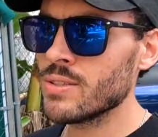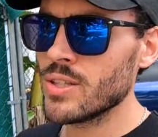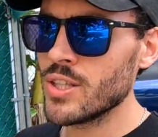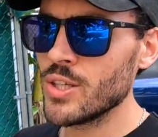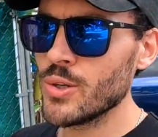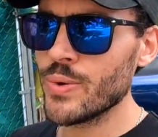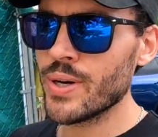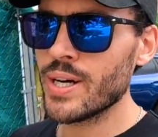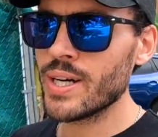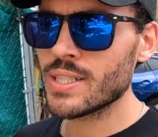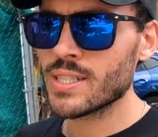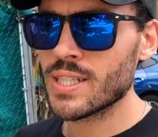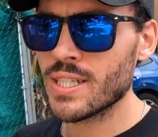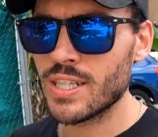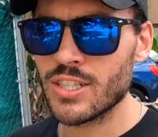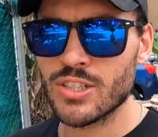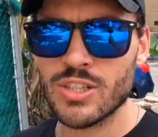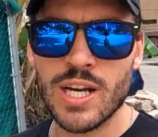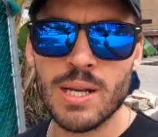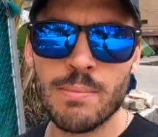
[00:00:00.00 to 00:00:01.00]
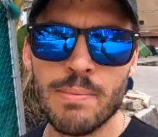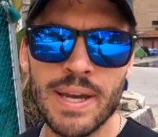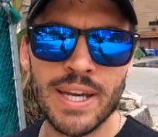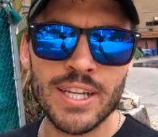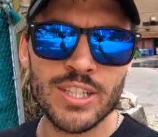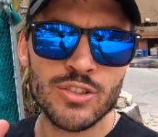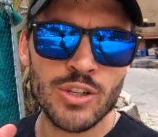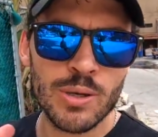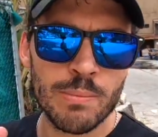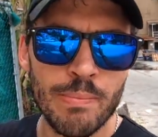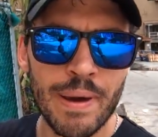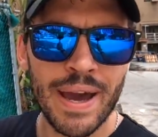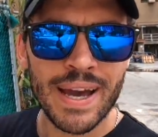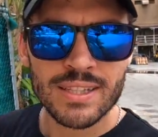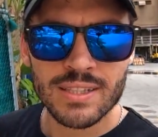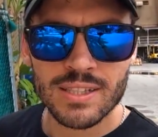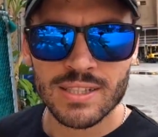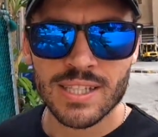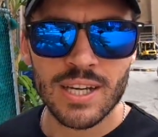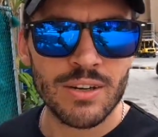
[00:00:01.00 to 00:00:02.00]
to the US and then try to make a trip
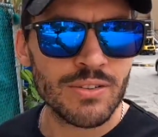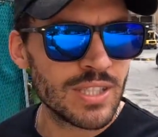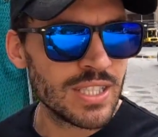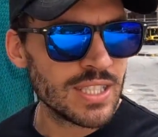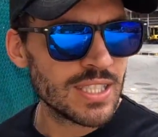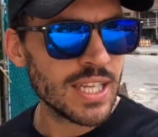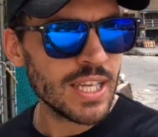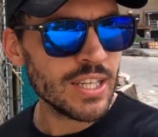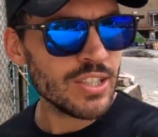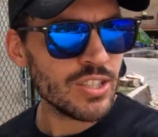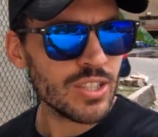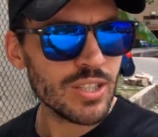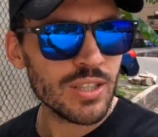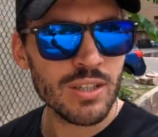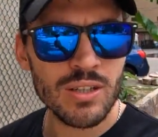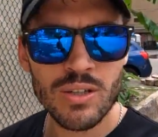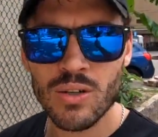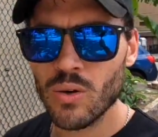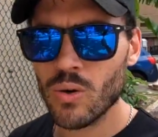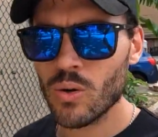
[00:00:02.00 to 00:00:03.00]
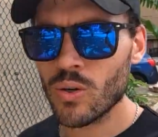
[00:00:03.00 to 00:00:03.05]
back to Southeast Asia?